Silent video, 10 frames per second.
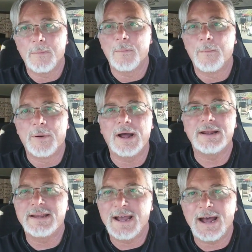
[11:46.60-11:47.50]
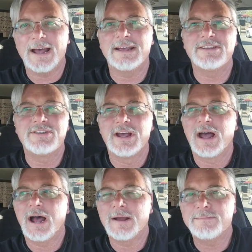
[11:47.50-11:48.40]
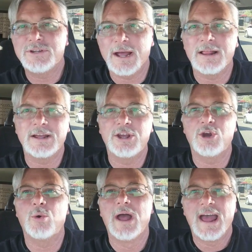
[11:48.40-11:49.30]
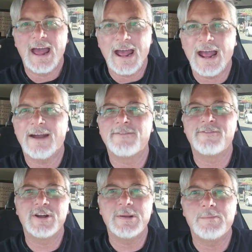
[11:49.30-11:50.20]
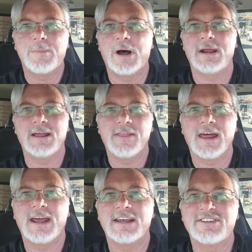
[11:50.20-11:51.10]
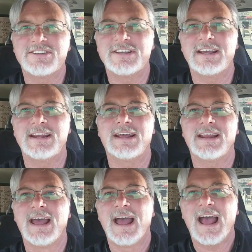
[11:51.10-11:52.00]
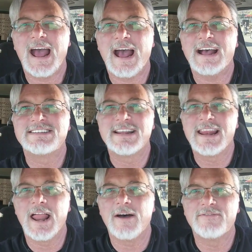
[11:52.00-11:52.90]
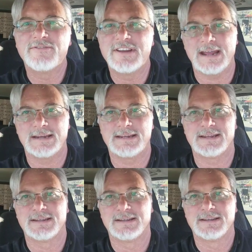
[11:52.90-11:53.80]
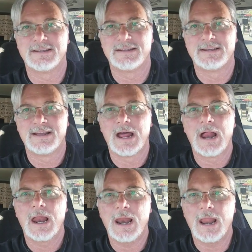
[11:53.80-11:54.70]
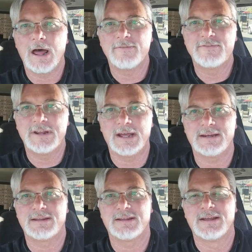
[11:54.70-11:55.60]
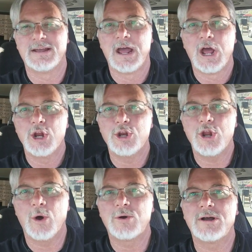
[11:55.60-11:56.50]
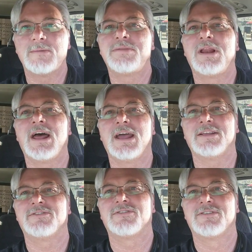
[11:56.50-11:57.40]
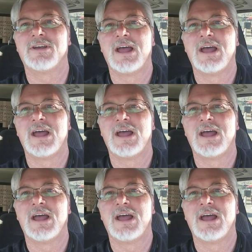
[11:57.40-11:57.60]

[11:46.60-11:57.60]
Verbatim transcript: but guys, I'm telling you, everybody that has seen it has loved it. Loved it. No complaints.